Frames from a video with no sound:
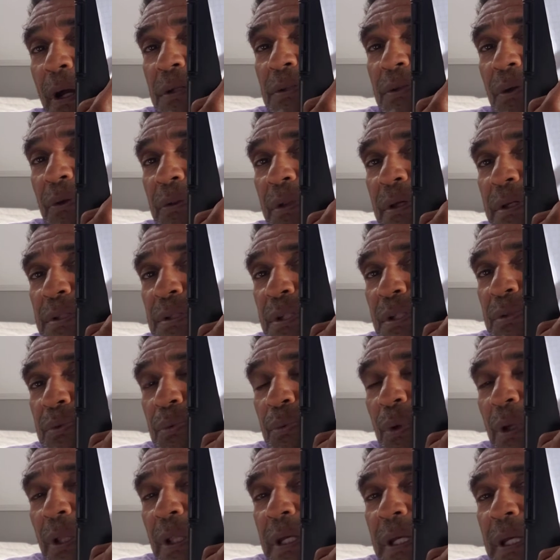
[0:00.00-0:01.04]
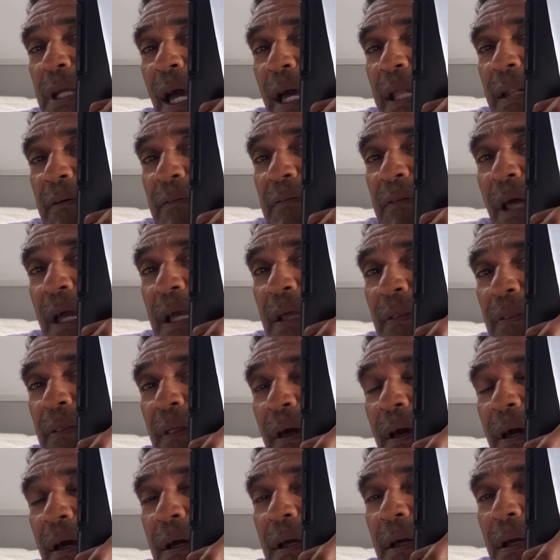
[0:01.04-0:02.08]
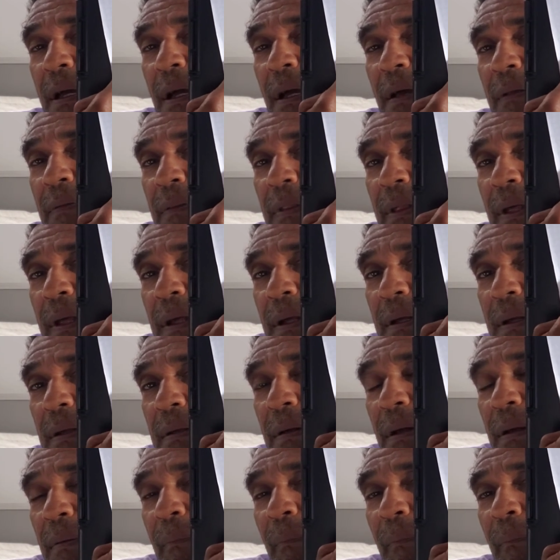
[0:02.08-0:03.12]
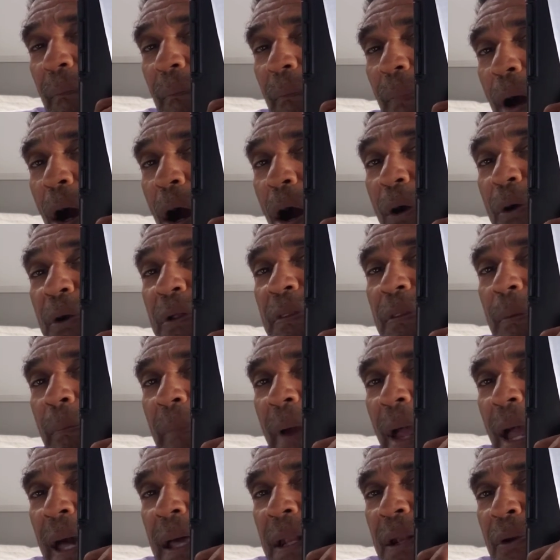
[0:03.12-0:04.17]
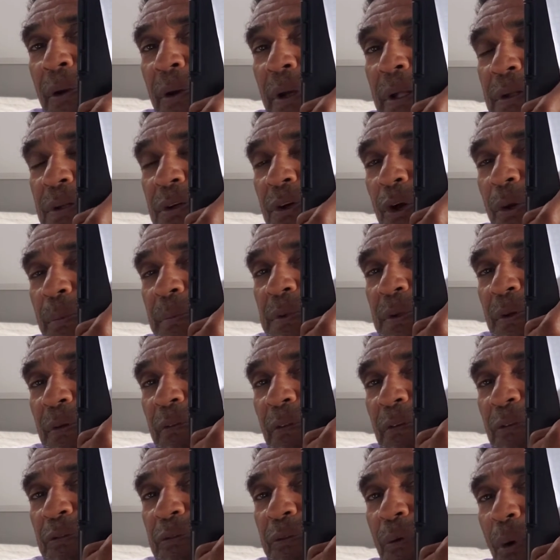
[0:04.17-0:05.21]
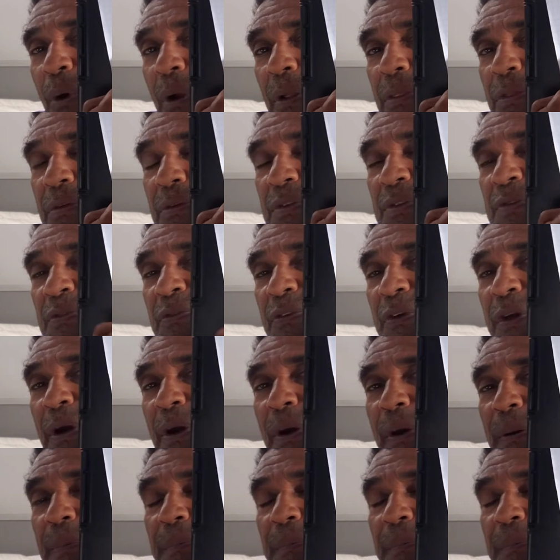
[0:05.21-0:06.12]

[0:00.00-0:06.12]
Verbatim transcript: So this is really kind of like the heart of the matter in terms of the fourth sphere.